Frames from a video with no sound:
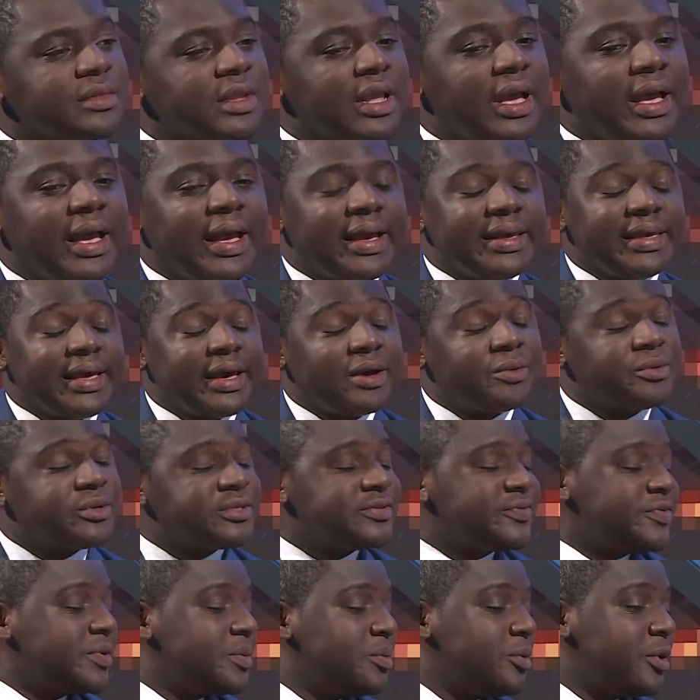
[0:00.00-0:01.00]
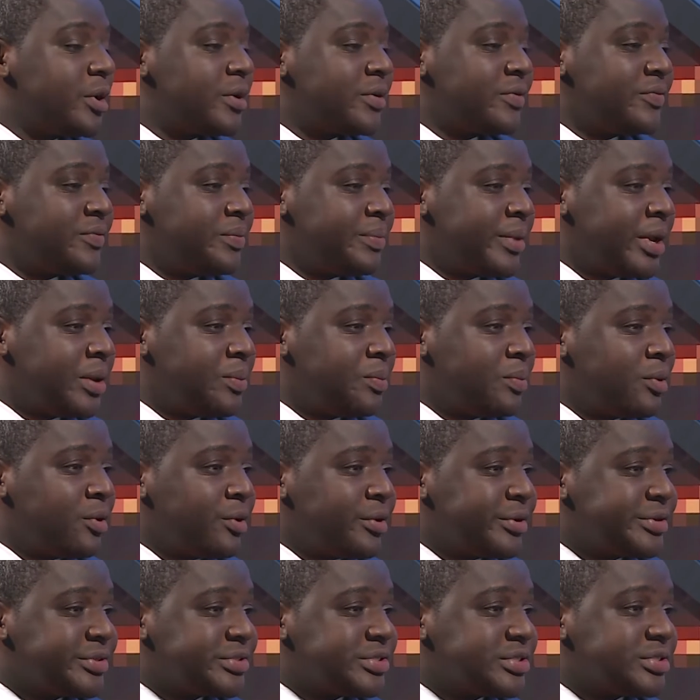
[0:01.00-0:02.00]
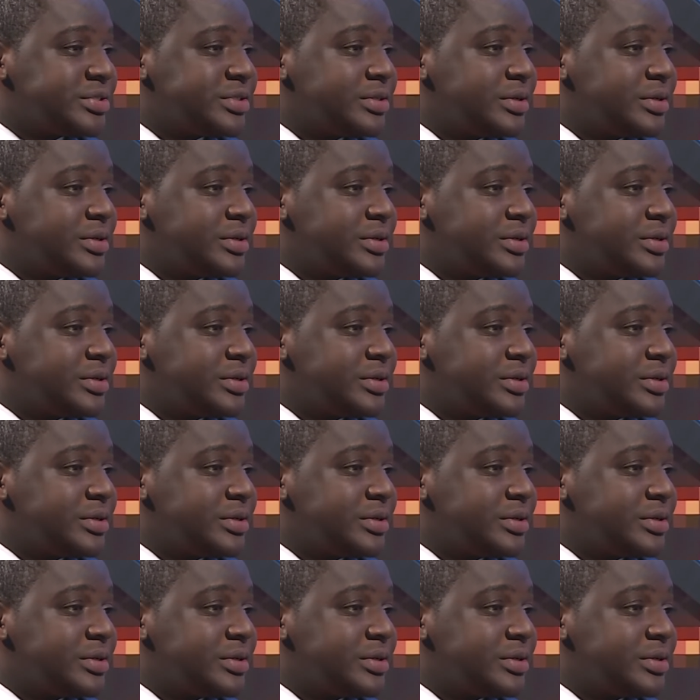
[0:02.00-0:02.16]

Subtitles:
Yeah, it was from one of my boys.